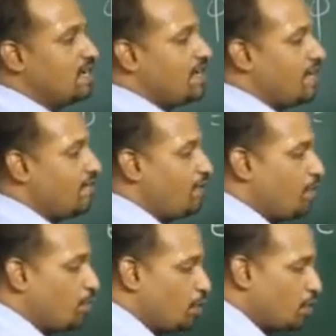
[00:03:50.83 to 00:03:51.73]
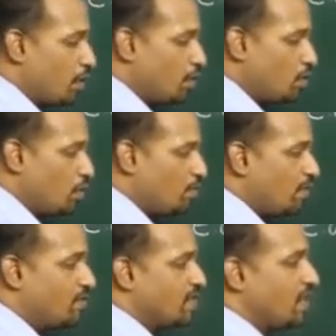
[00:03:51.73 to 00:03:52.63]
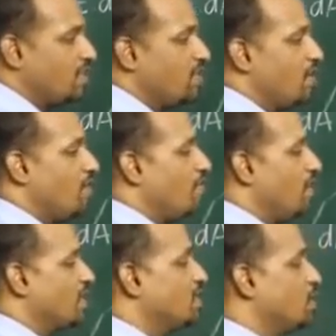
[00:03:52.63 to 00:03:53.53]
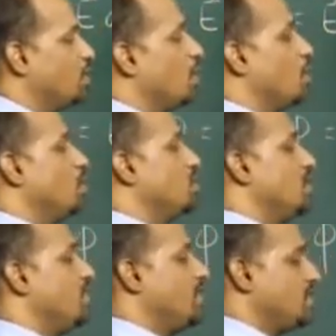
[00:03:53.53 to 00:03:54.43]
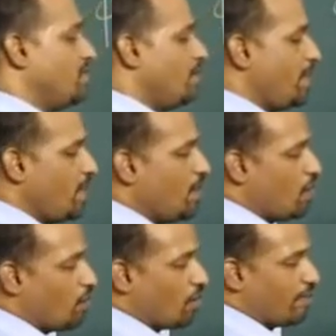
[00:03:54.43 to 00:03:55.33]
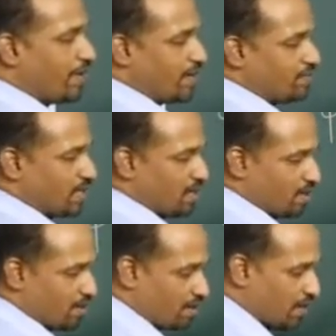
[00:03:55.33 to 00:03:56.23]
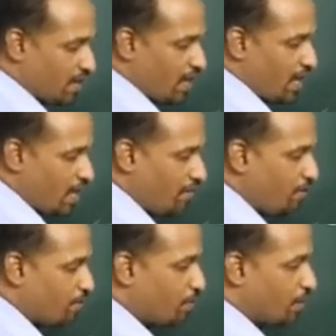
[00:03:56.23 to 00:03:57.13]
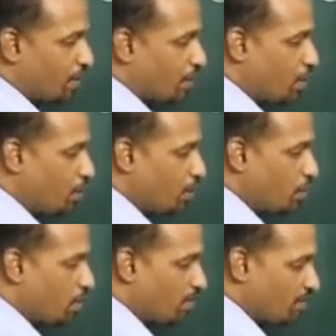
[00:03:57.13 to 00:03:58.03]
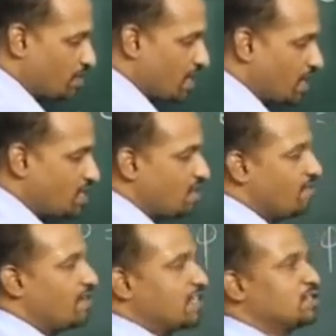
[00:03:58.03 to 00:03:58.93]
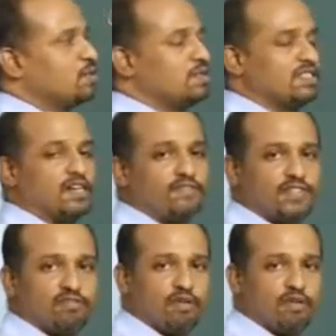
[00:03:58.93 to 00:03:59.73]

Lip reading: if you put 1 coulomb of charge, flux through the closed surface will be 1 by epsilon naught. If you put q coulomb of charge, flux through the surface will